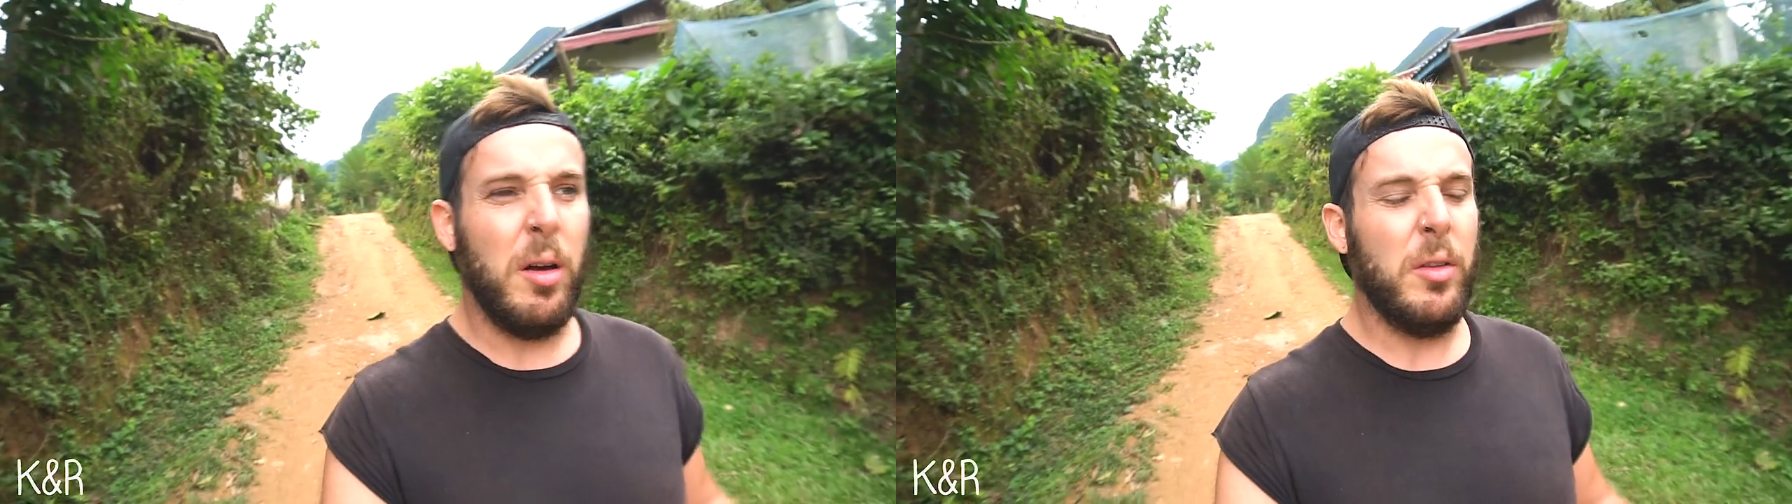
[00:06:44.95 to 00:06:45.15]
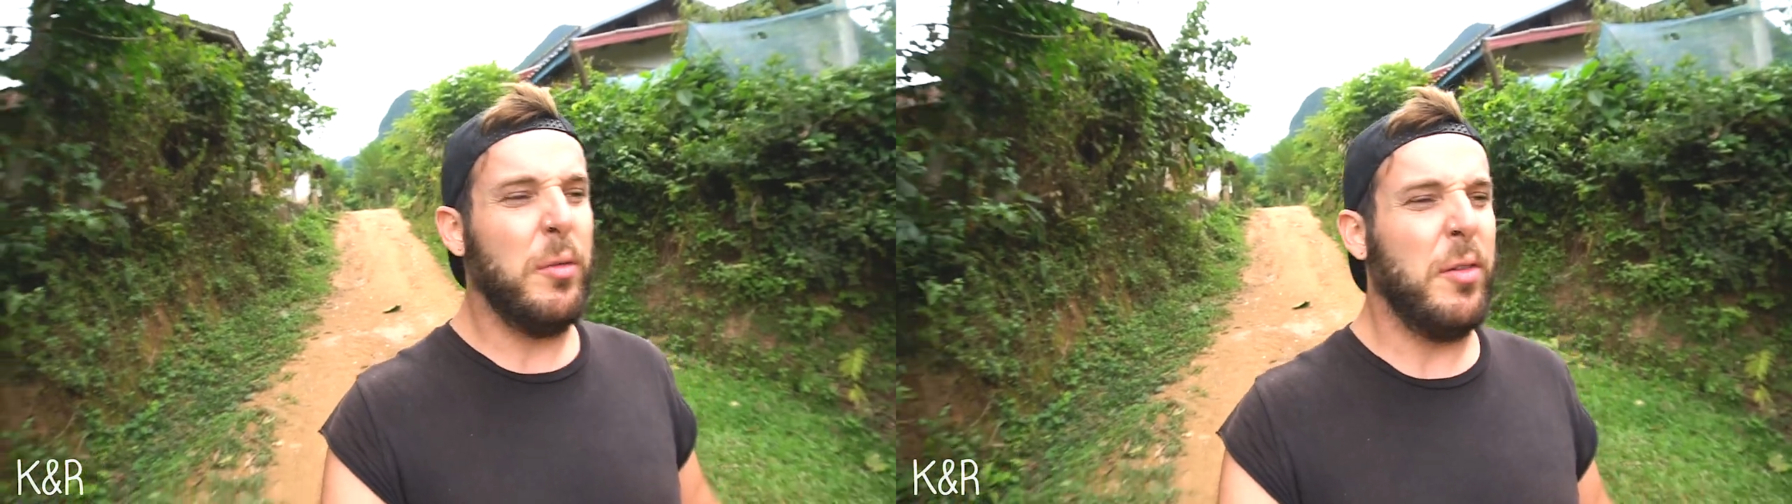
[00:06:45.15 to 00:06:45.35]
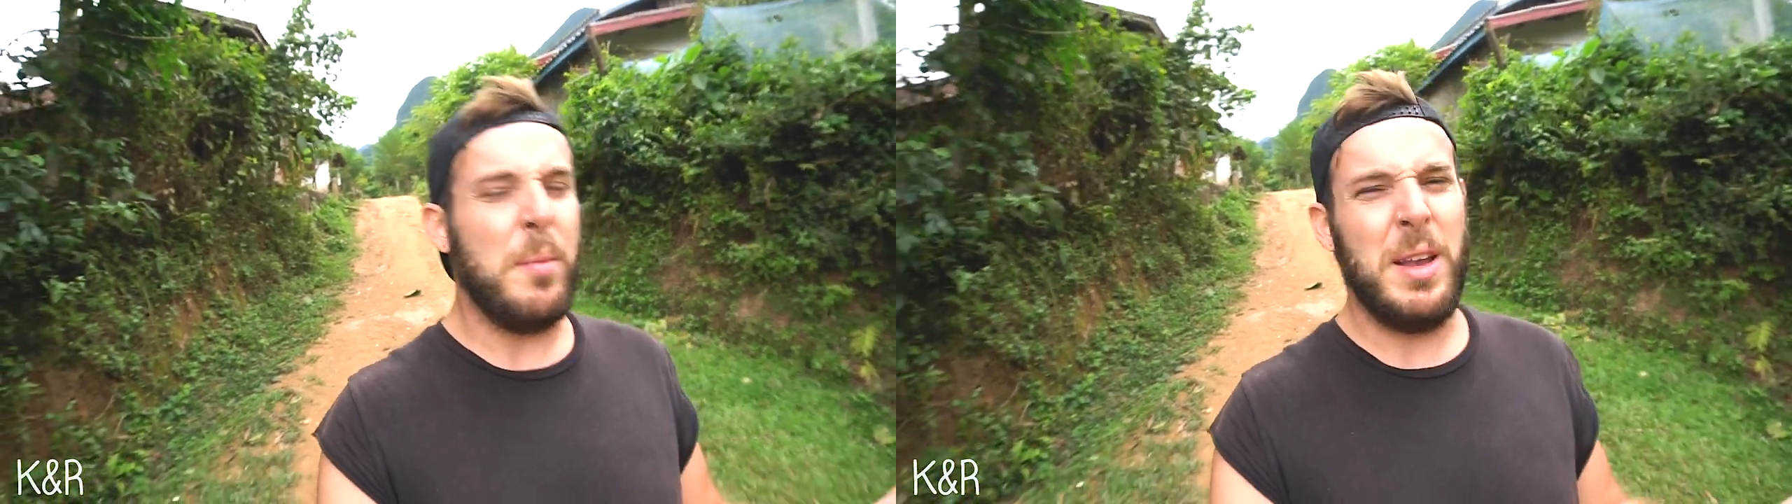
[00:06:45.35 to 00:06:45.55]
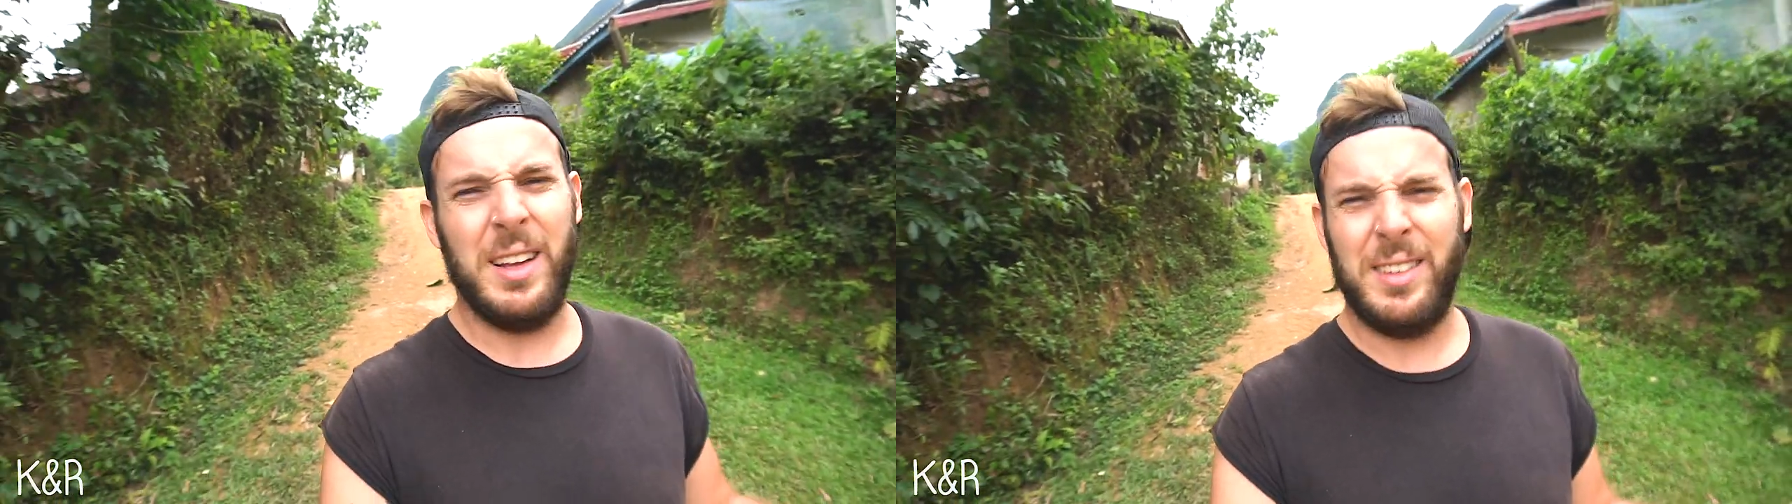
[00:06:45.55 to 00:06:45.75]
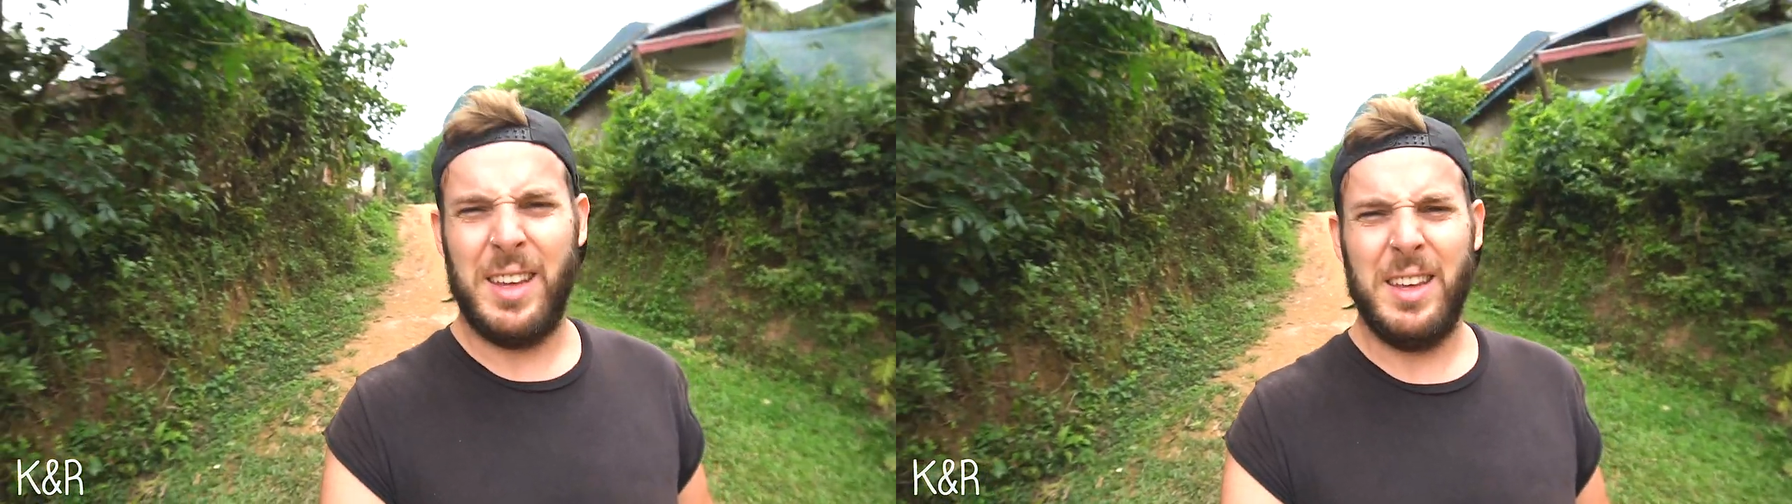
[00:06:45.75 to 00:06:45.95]
the family are
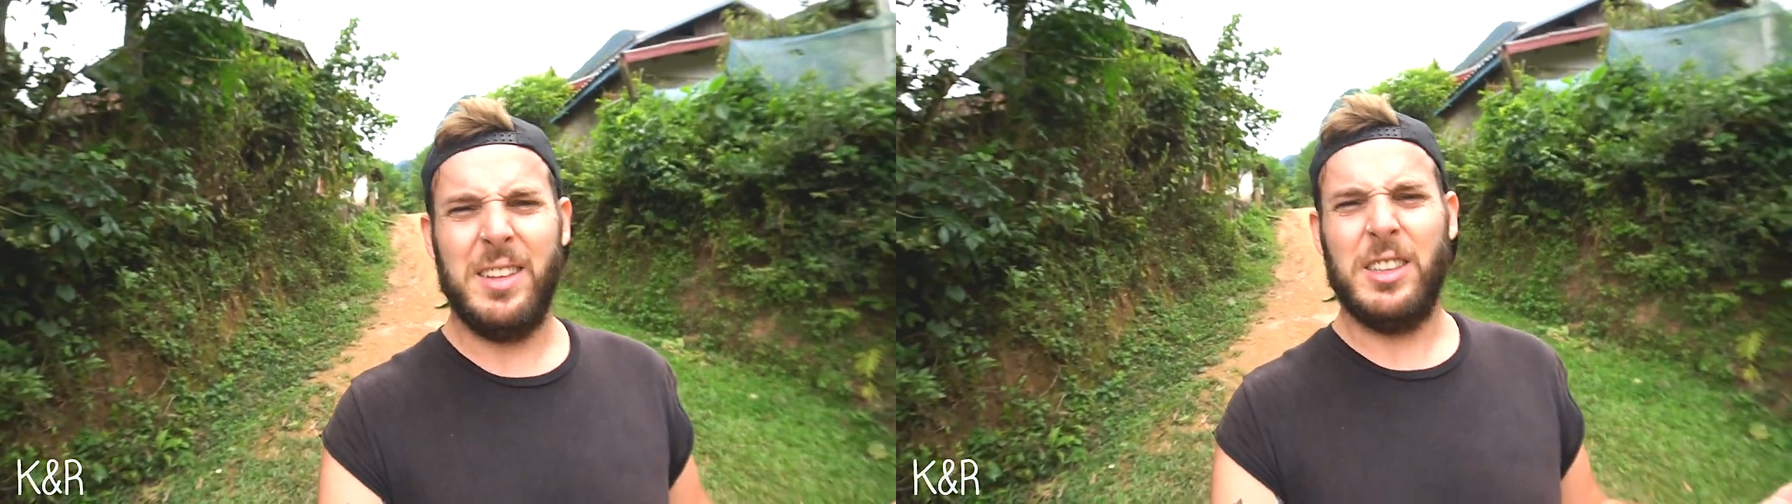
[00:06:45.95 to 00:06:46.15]
taking their